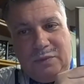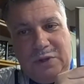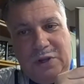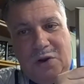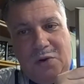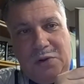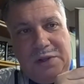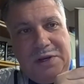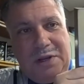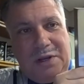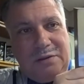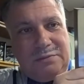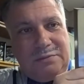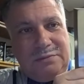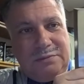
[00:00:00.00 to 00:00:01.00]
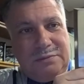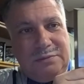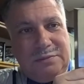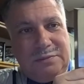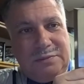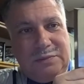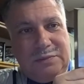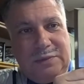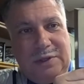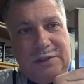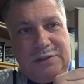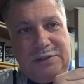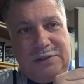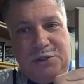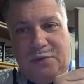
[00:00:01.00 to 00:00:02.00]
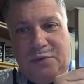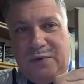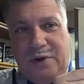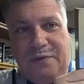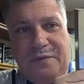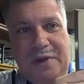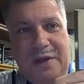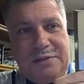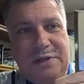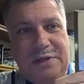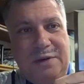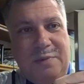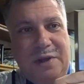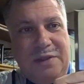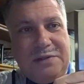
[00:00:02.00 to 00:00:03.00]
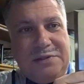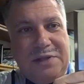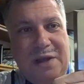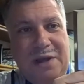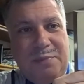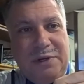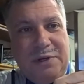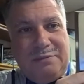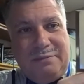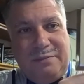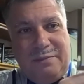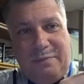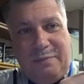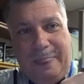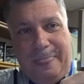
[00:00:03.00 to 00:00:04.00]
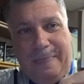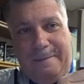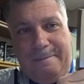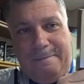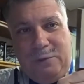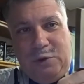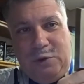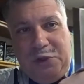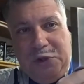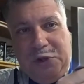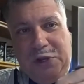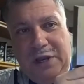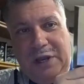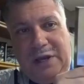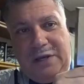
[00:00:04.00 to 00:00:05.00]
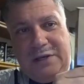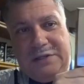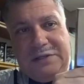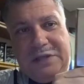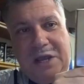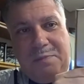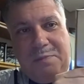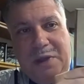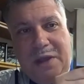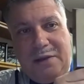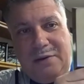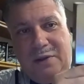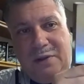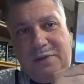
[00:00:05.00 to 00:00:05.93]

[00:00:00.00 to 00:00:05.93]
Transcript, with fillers: Carolina, I see you're very fascinated by this topic. You think you could get a design patent